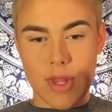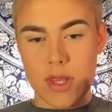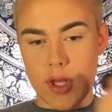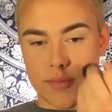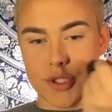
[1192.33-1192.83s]

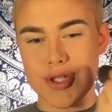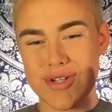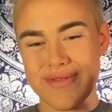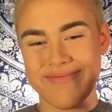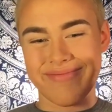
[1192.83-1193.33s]
And then I'm just
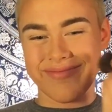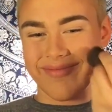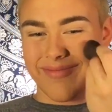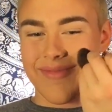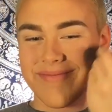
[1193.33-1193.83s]
going
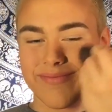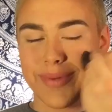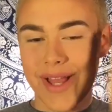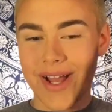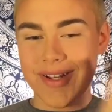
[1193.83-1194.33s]
to
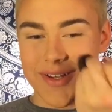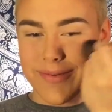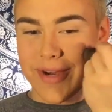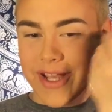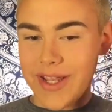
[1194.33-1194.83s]
apply to
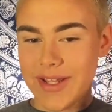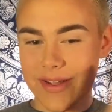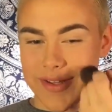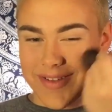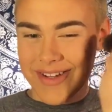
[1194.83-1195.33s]
my,
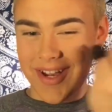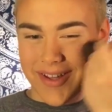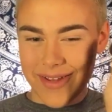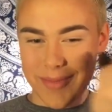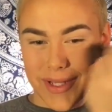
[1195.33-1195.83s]
kind
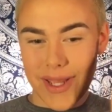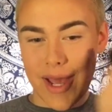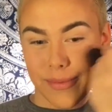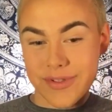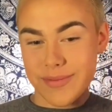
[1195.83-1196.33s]
of like my
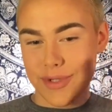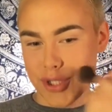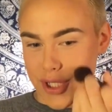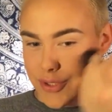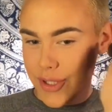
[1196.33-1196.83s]
apples on my
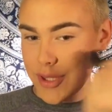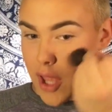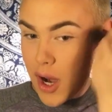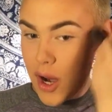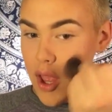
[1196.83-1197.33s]
cheeks right
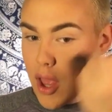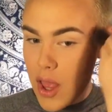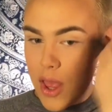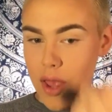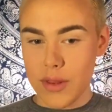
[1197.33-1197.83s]
there,
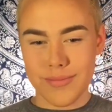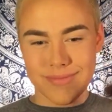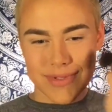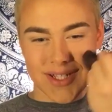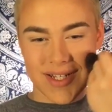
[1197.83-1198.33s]
and then
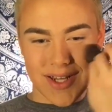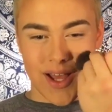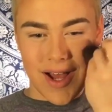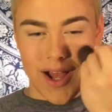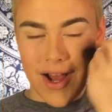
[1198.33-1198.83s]
blend
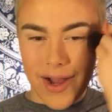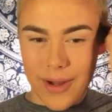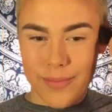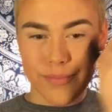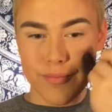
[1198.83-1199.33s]

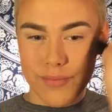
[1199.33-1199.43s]
up.